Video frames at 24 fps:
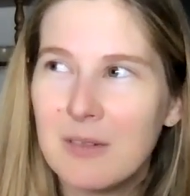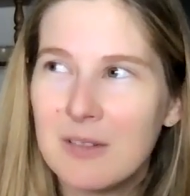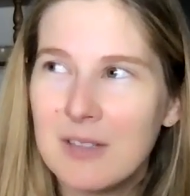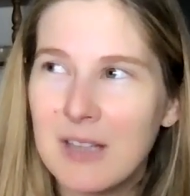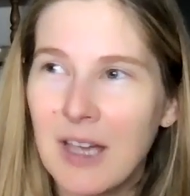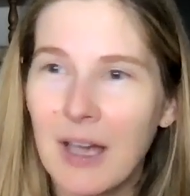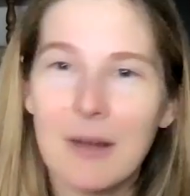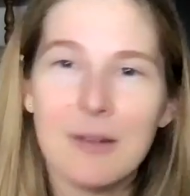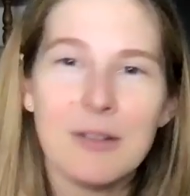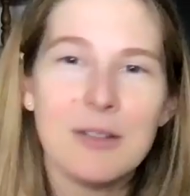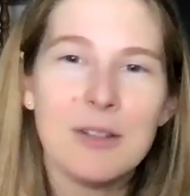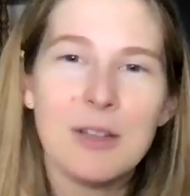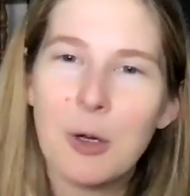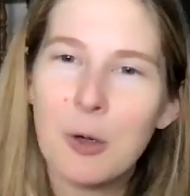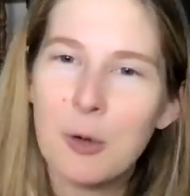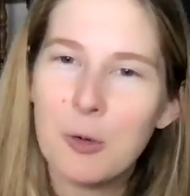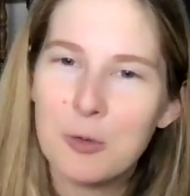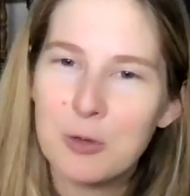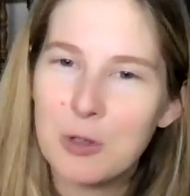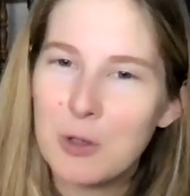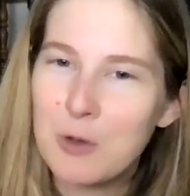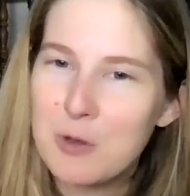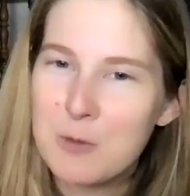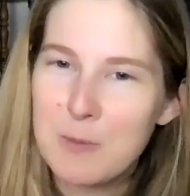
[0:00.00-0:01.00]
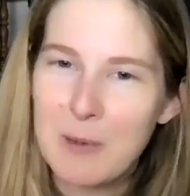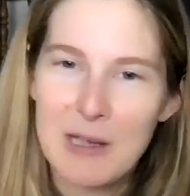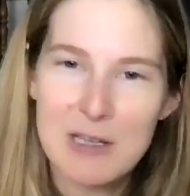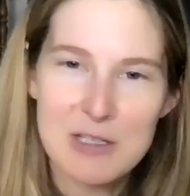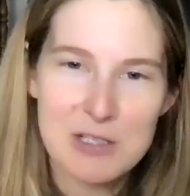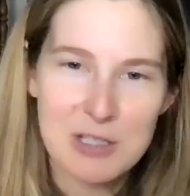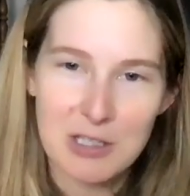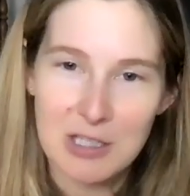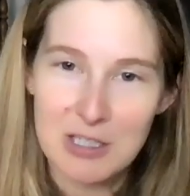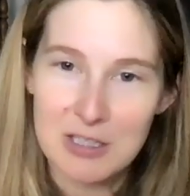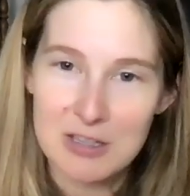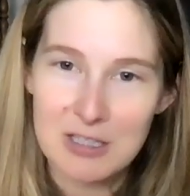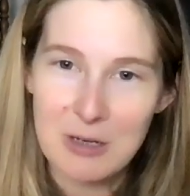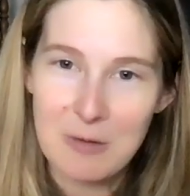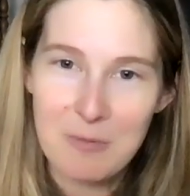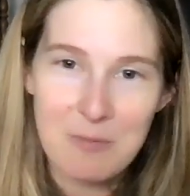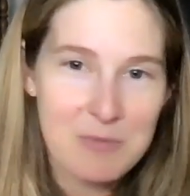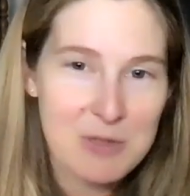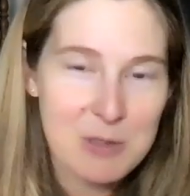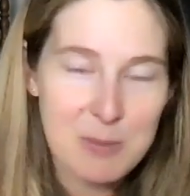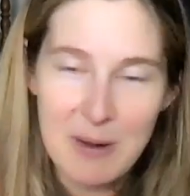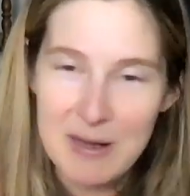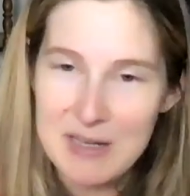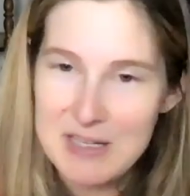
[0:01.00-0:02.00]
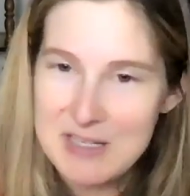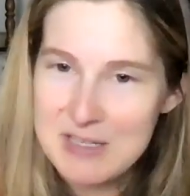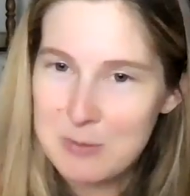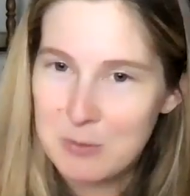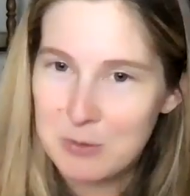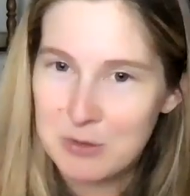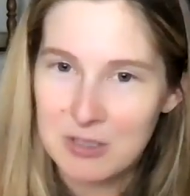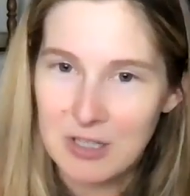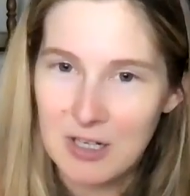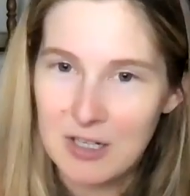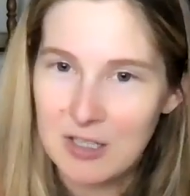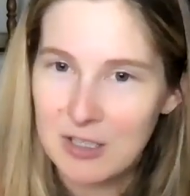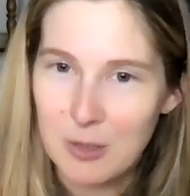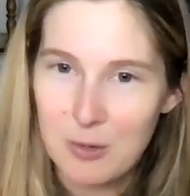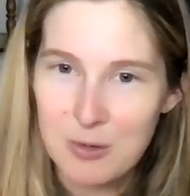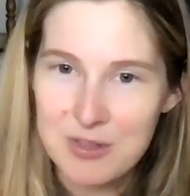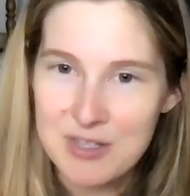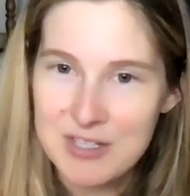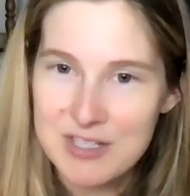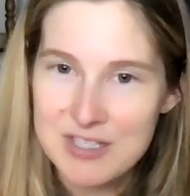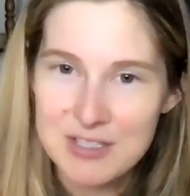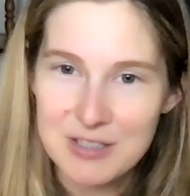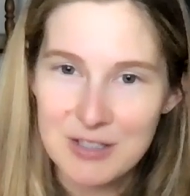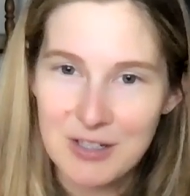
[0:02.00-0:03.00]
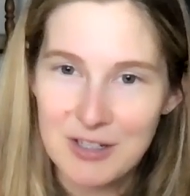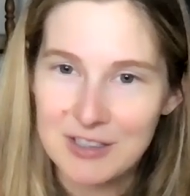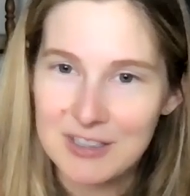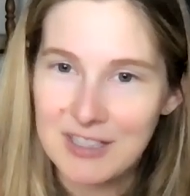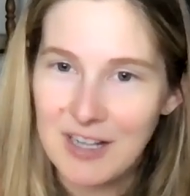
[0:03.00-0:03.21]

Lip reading: yeah, no spice on it though. Spice would not go with this at all.